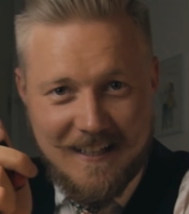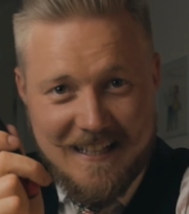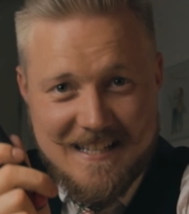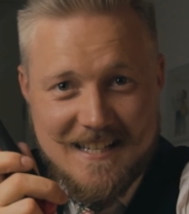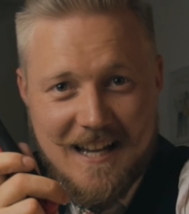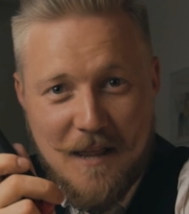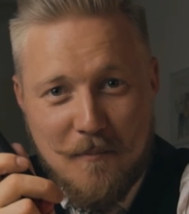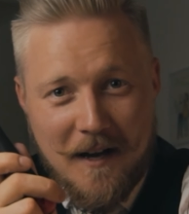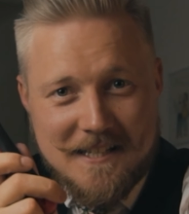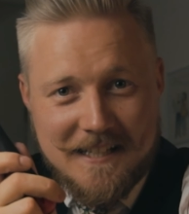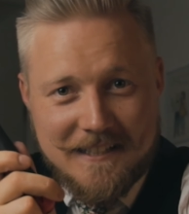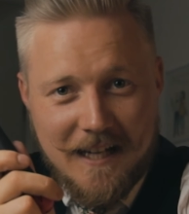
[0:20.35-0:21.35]
It's
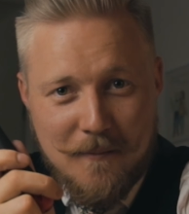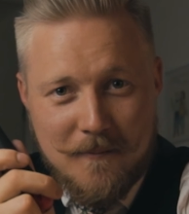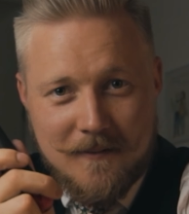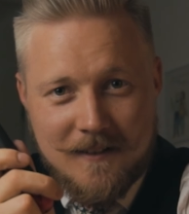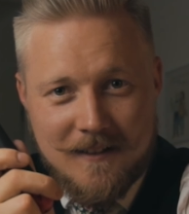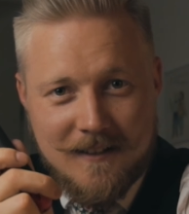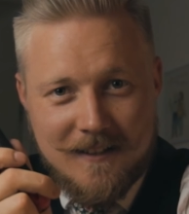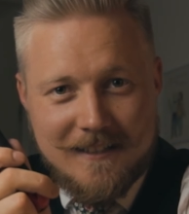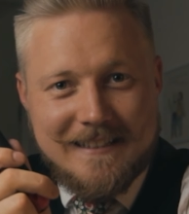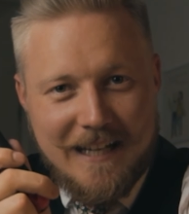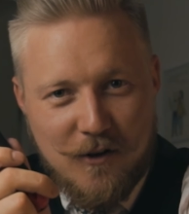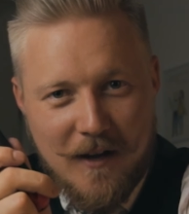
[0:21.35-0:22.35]
unboxing time.
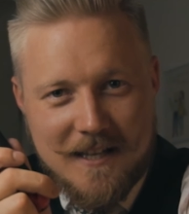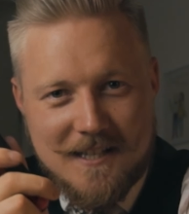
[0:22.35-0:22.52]
Thank you,